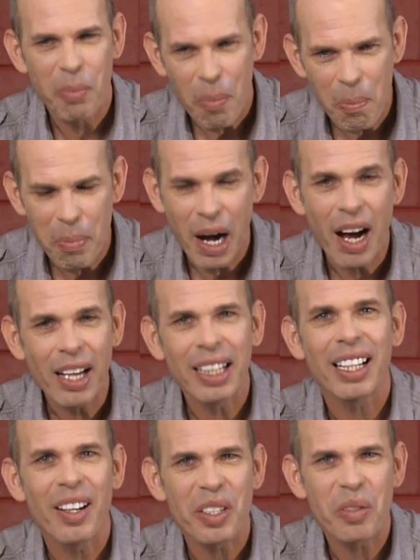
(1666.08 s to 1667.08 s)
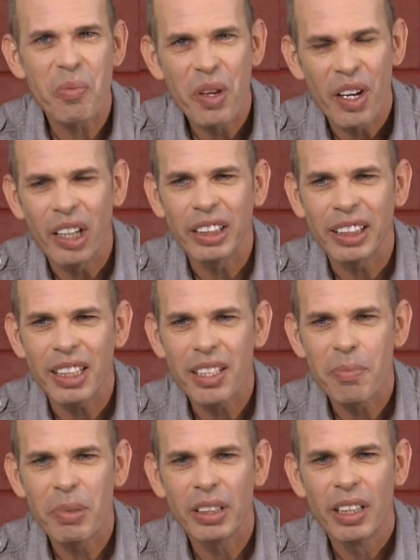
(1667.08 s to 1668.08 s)
bombarding us with
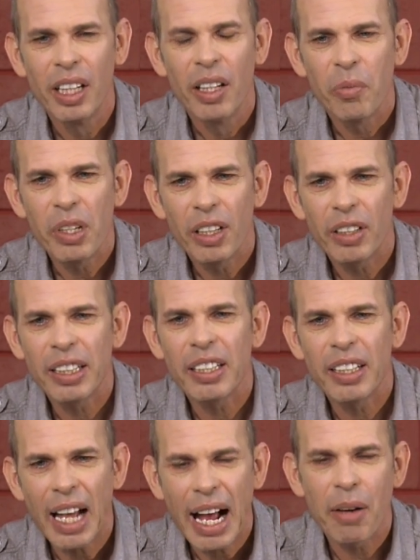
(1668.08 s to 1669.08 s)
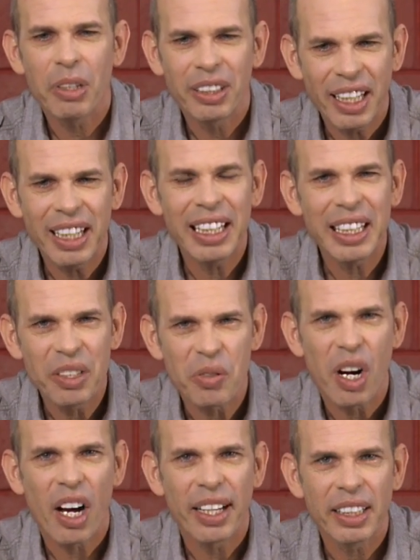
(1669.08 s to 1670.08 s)
ideas, but we are in our daily
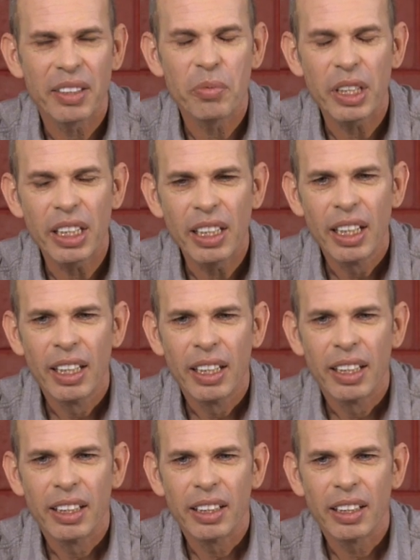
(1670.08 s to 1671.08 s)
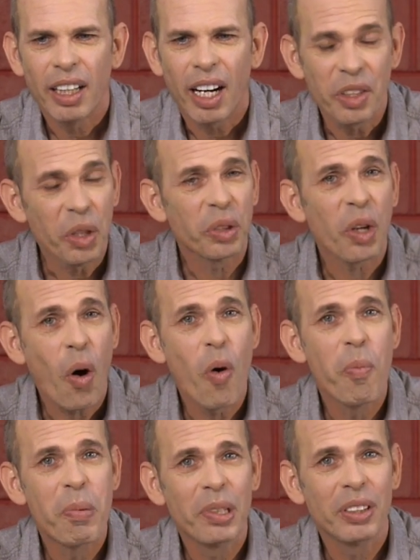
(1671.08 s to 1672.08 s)
grind and we are not
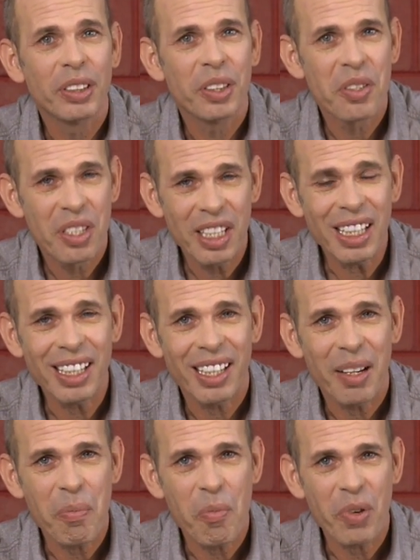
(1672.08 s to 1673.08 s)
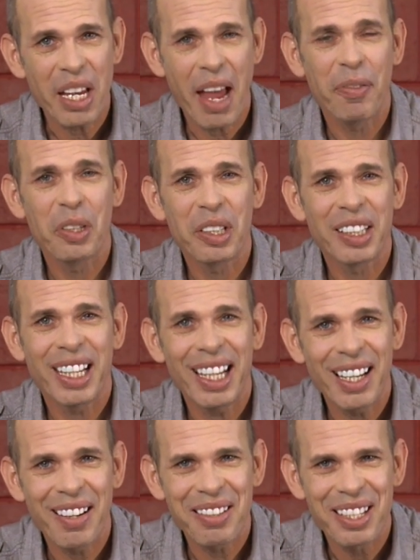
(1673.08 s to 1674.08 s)
open to see them. We have to
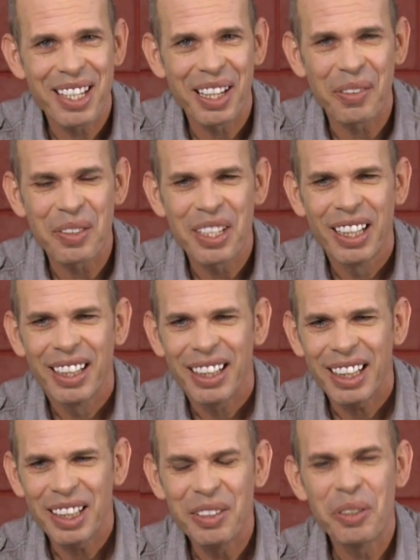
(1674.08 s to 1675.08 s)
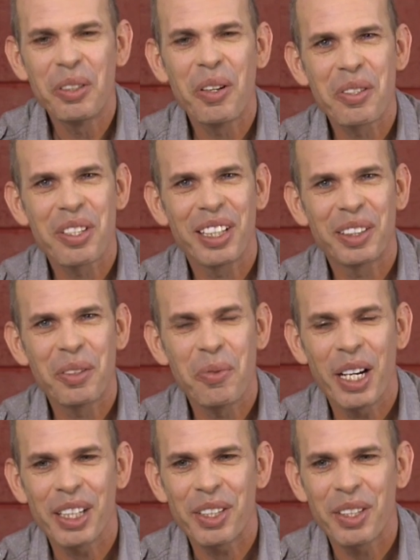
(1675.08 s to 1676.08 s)
get ourselves into those
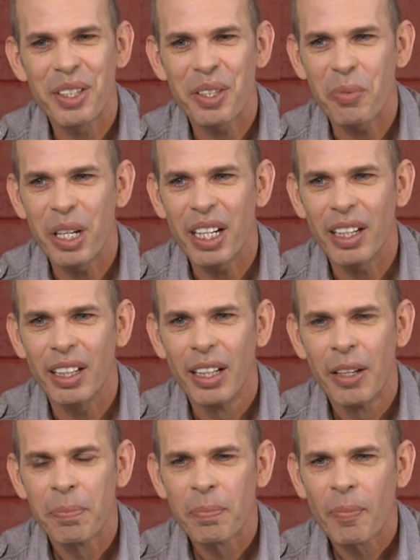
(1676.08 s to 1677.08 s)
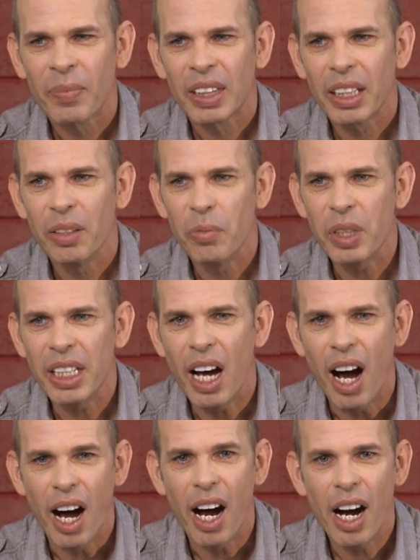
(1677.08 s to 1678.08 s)
situations where we
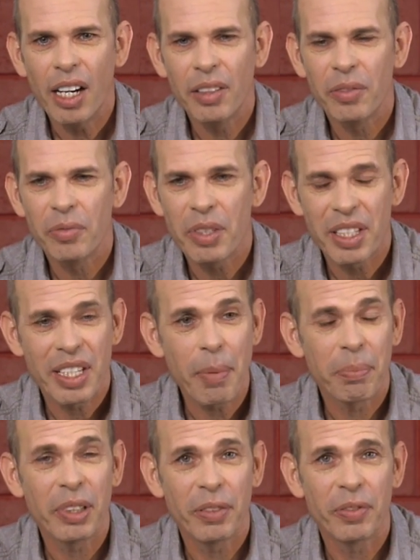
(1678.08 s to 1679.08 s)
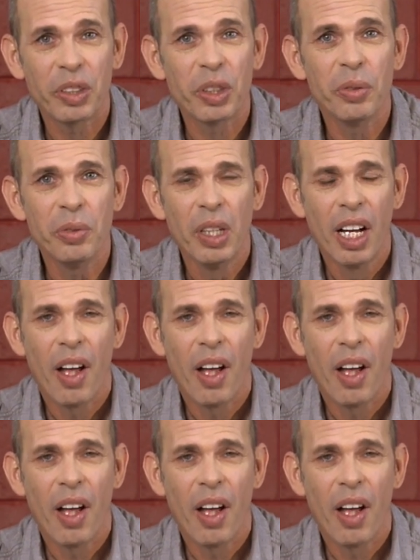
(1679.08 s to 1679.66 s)
are receptive to